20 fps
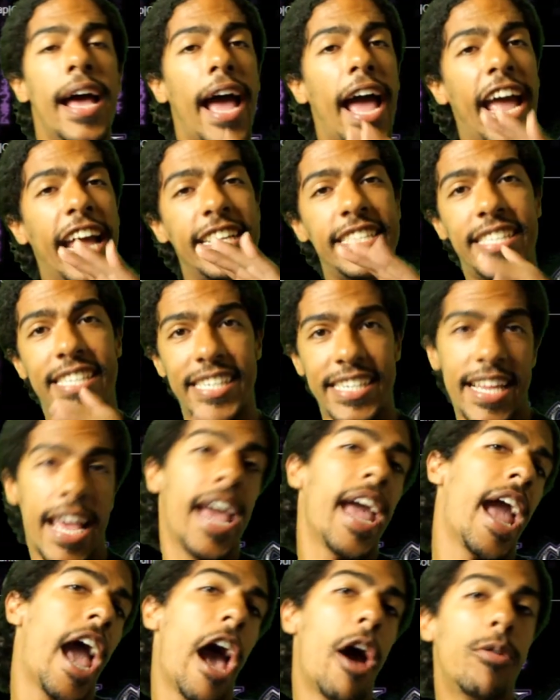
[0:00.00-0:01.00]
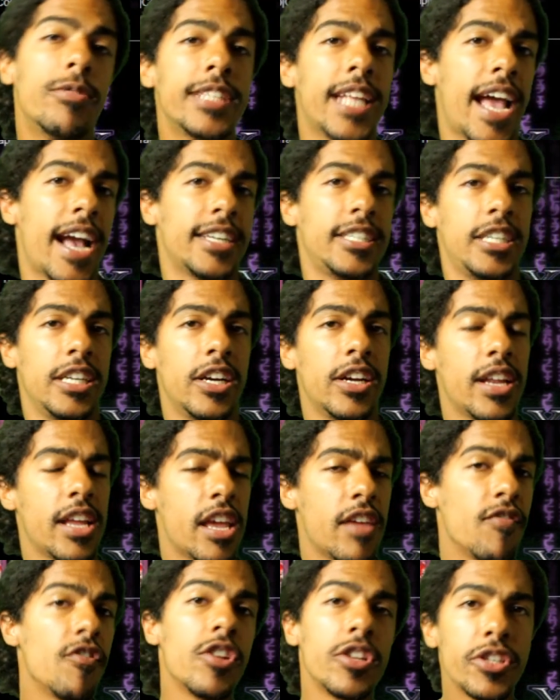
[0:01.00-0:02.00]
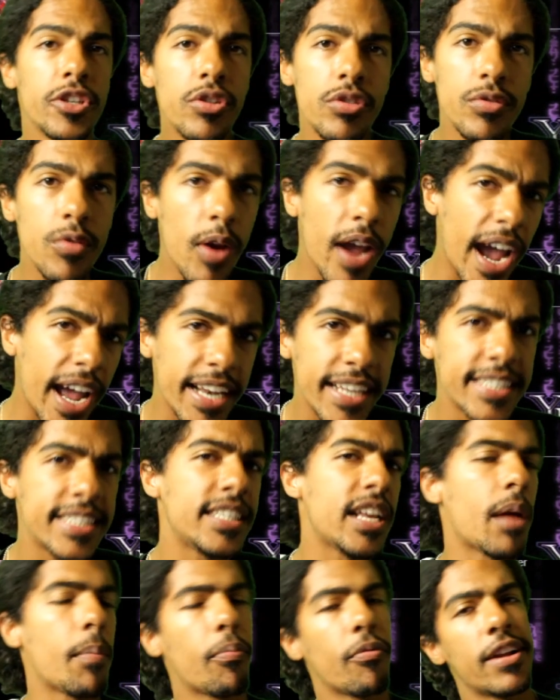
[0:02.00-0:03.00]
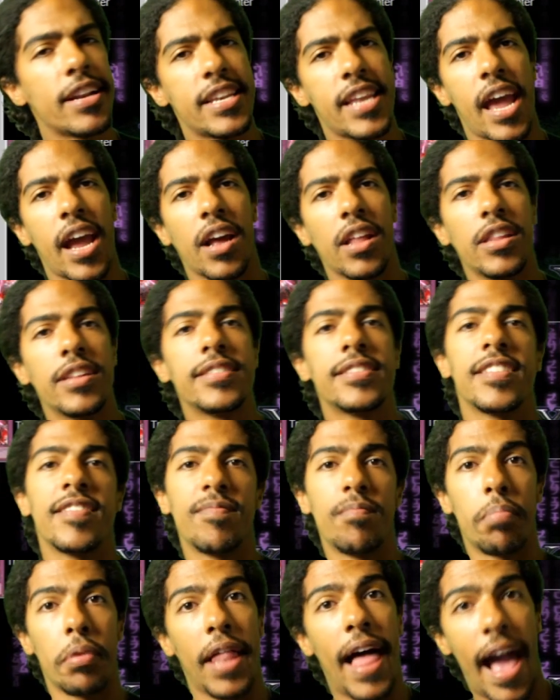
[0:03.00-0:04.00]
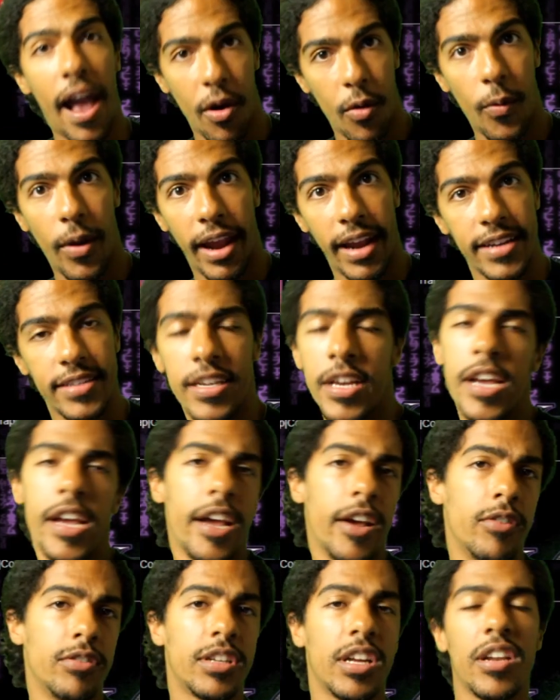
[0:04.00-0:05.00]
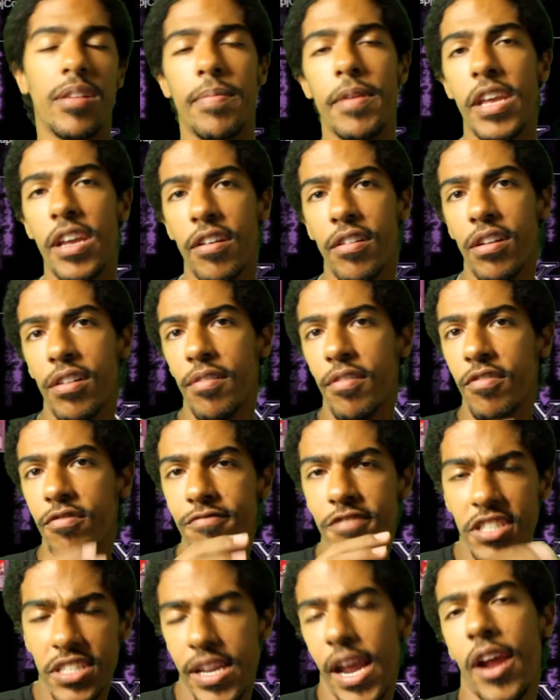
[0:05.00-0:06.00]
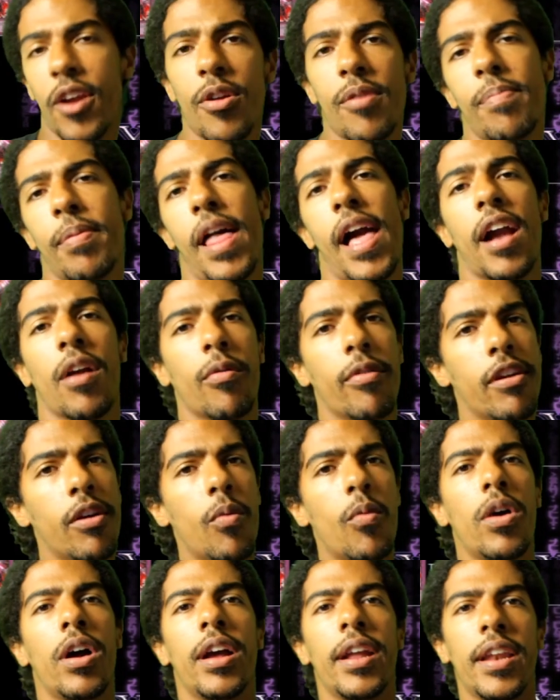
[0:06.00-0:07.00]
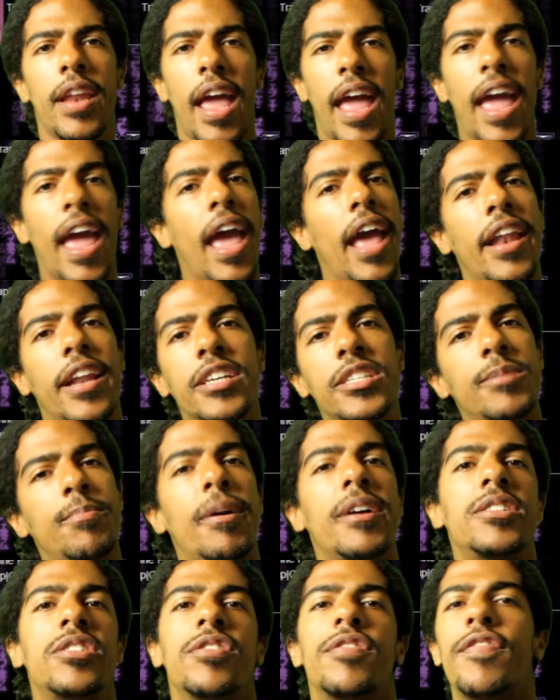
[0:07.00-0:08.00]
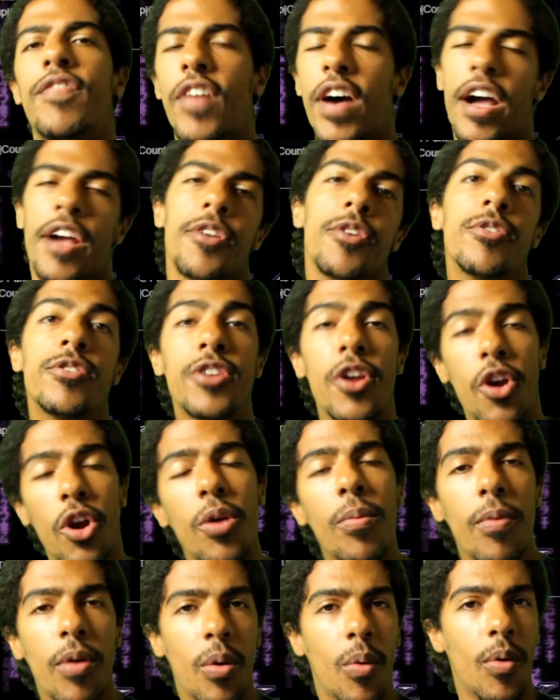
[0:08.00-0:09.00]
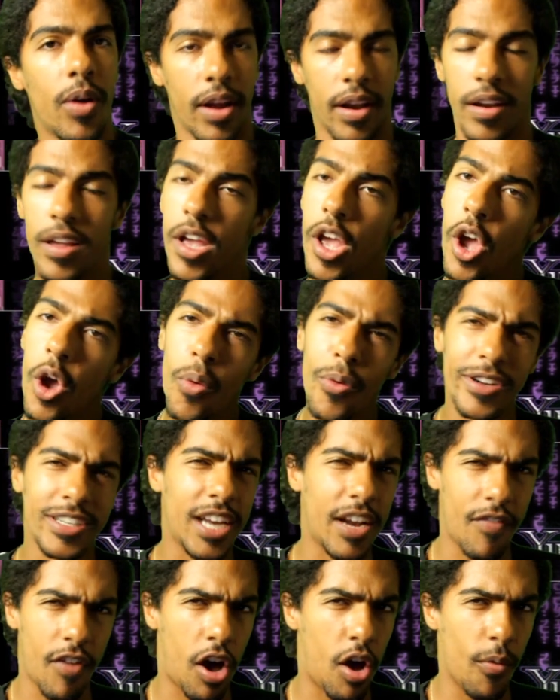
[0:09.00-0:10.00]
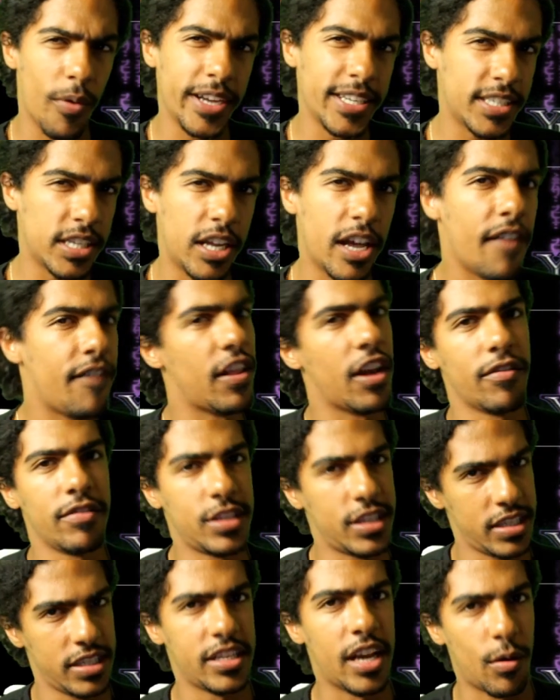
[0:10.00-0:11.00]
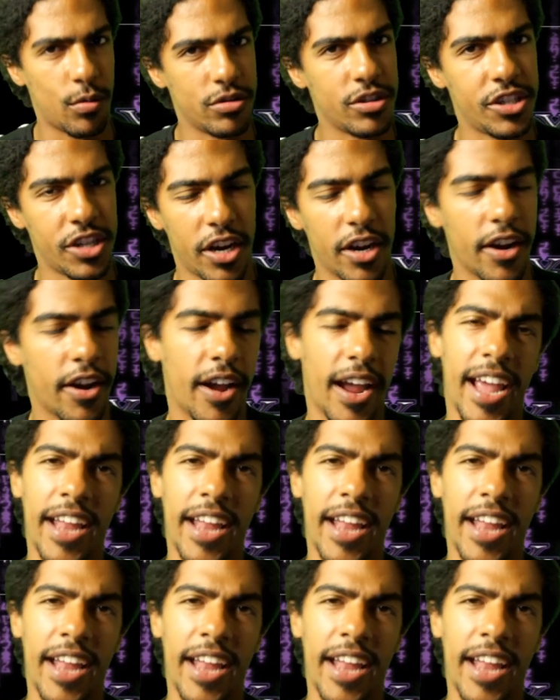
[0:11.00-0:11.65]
And today I was actually going to give you two kind of separate deck lists of Black Wings. There's going to be a standard Black Wing one and a special value turbo one, which I've always loved ever since I was younger.